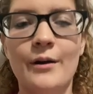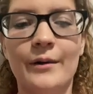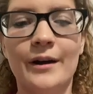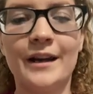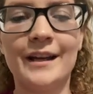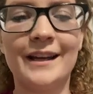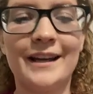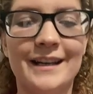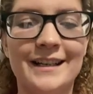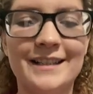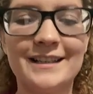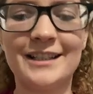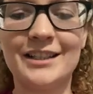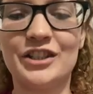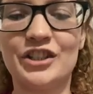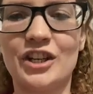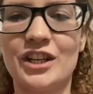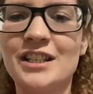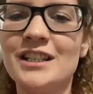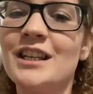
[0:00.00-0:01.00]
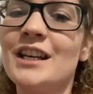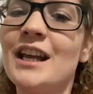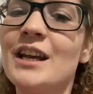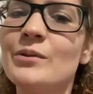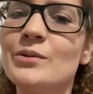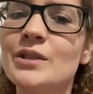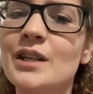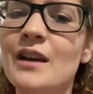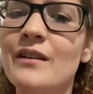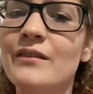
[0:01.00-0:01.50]
But I kind of suggested I
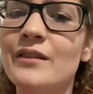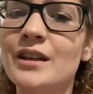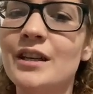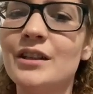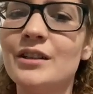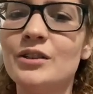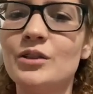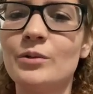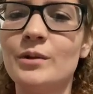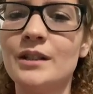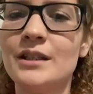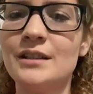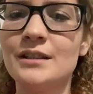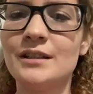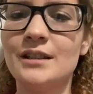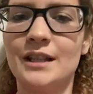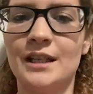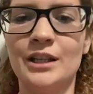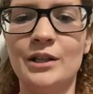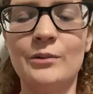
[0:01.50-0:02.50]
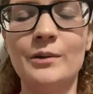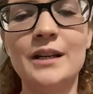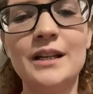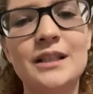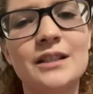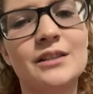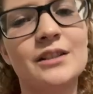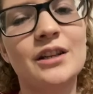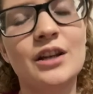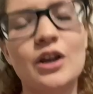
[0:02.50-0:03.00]
was having twins
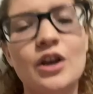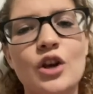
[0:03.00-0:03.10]
anyways.